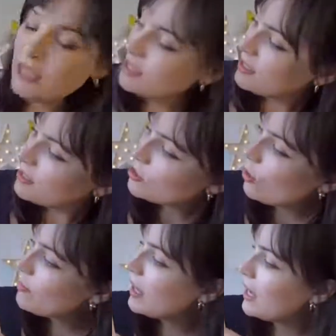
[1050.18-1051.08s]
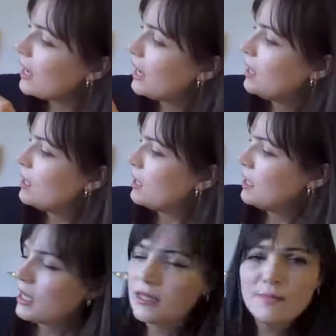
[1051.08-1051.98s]
written at the top here,
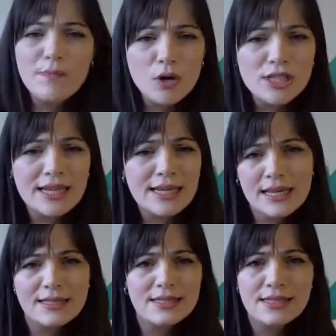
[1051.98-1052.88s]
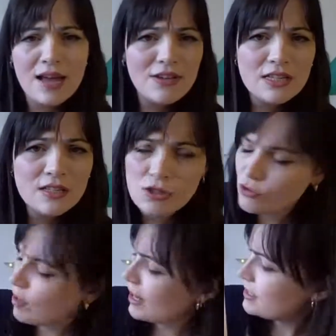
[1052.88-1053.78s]
his body is never
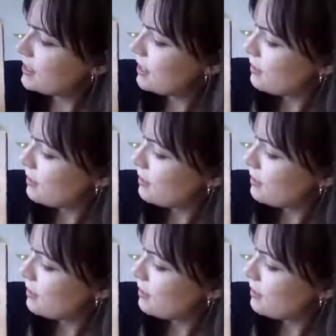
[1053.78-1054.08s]
straight,